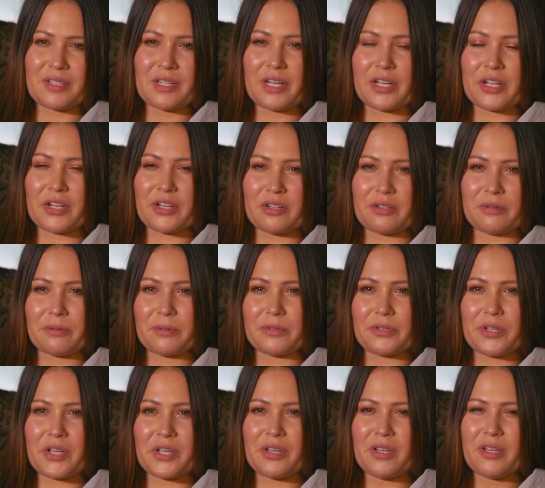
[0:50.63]
I couldn't
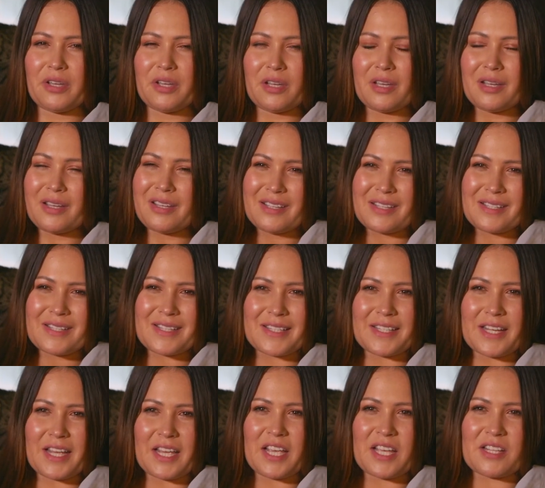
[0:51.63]
really
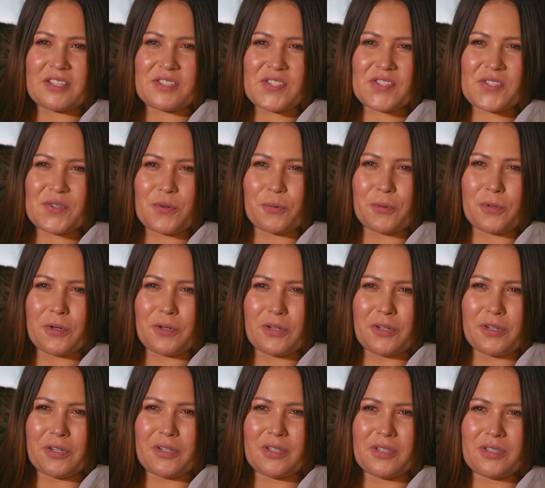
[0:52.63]
stay in
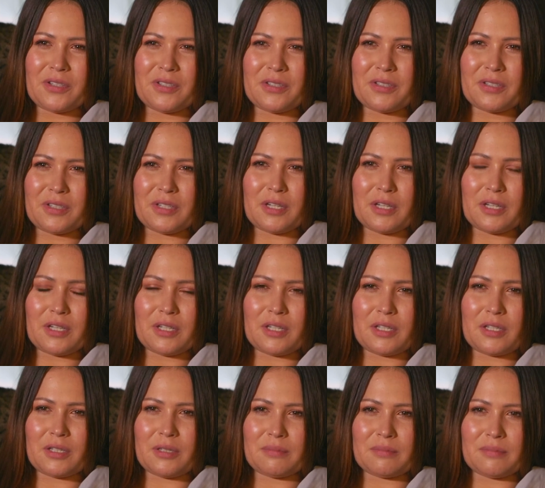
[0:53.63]
school.
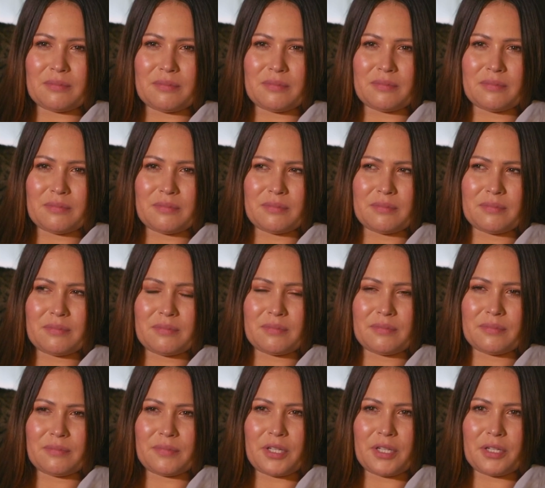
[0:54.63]
Um,
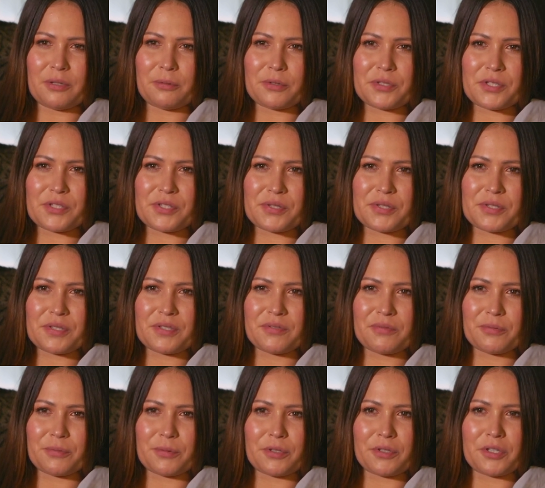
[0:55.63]
it was
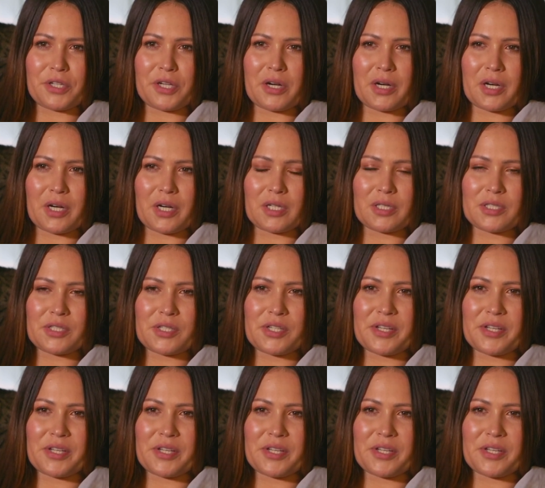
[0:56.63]
really hard